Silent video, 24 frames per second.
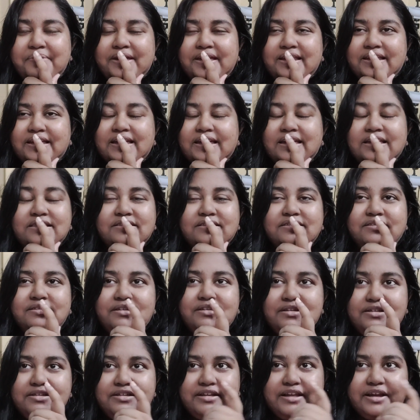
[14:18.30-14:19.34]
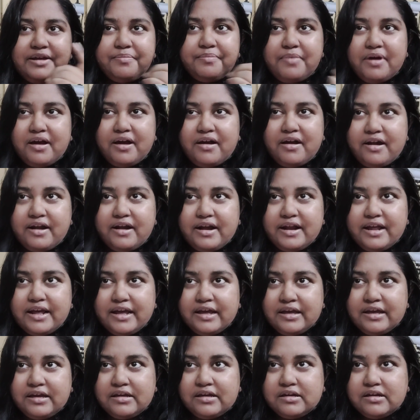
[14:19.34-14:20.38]
I mean, either Tim
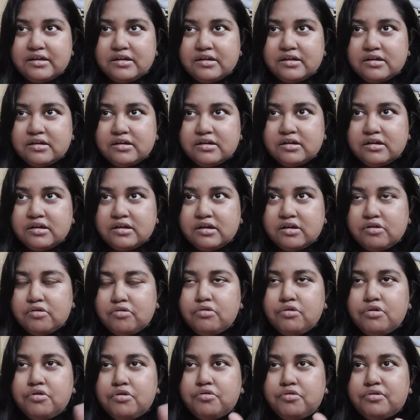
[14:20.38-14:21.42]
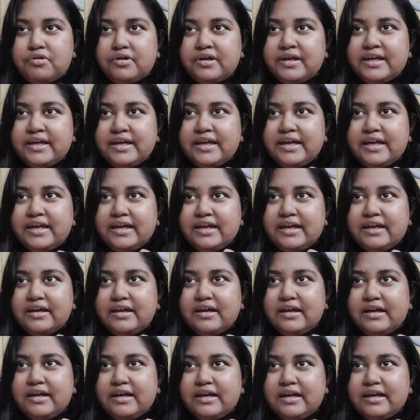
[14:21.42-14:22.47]
Hardy. Oh no,
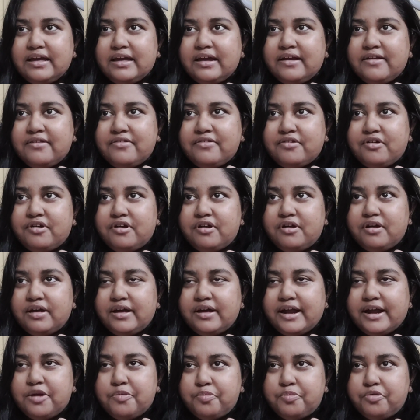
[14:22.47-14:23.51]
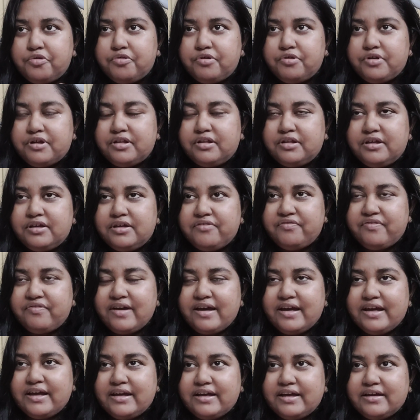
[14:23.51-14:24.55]
it's gonna get brutal
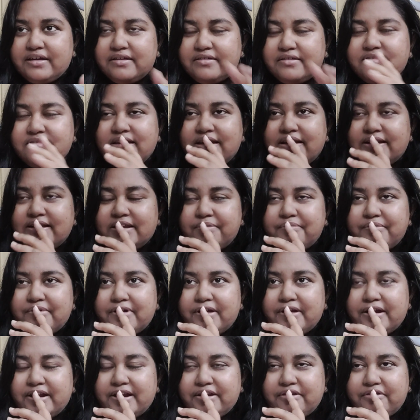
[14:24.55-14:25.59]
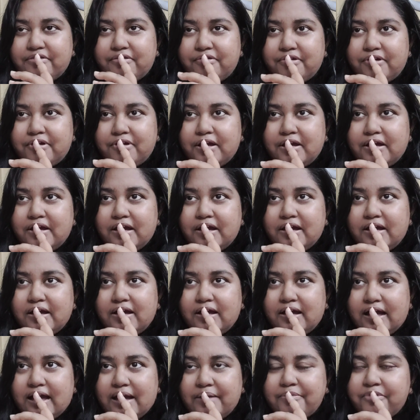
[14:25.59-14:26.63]
if I select Tim Hardy. No,
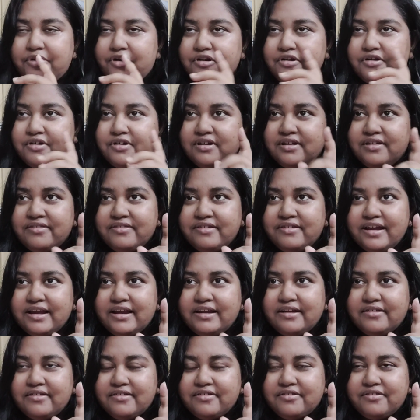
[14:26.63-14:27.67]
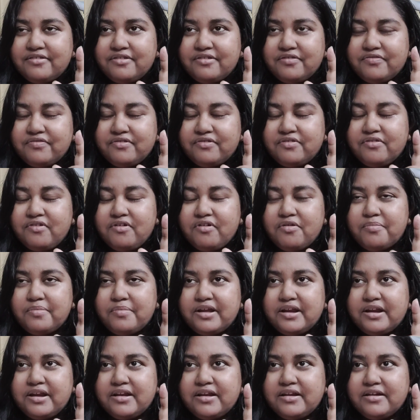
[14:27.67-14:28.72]
I'm not gonna select Christopher
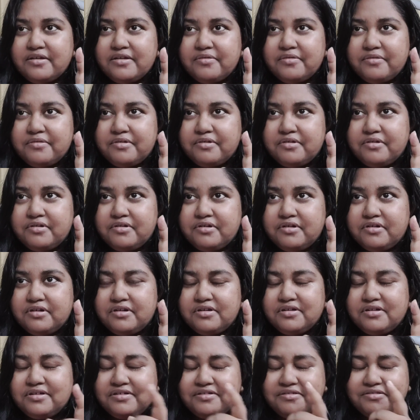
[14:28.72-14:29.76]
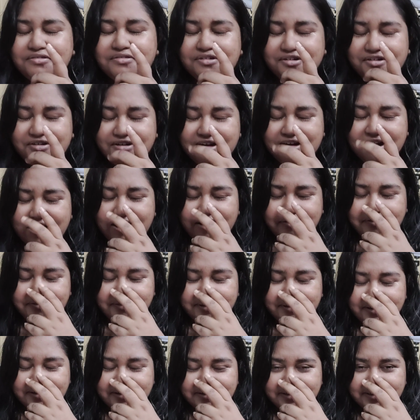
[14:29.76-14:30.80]
Woman and oh god,
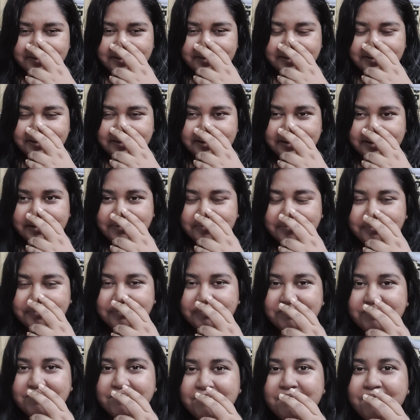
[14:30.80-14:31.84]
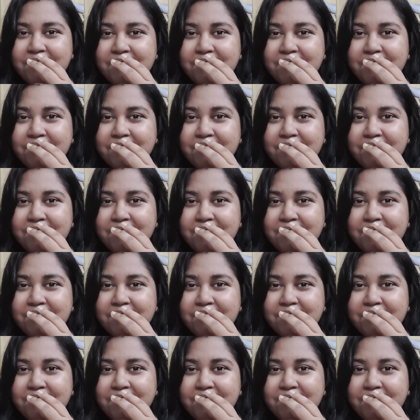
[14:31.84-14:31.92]
how do I say their name?